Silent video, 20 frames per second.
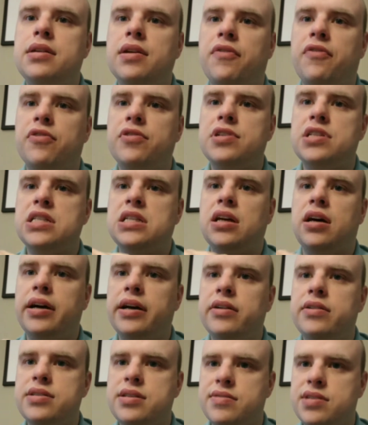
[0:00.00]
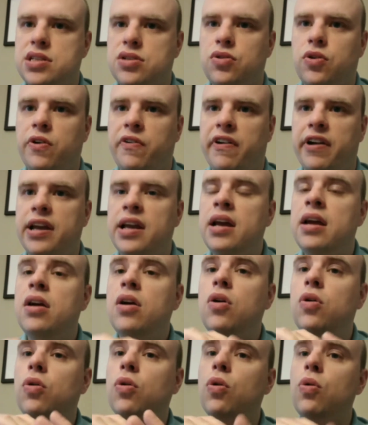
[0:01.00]
different styles of story
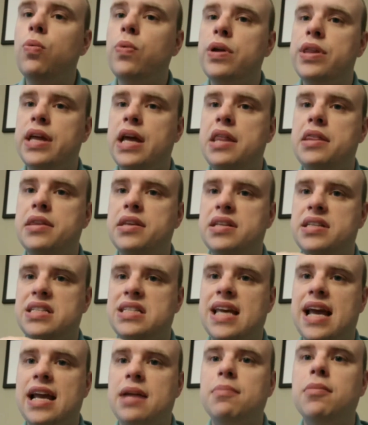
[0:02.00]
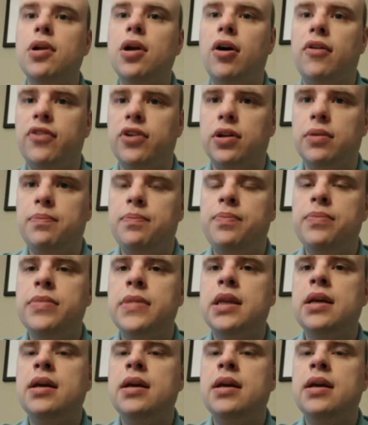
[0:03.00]
all within the same novel.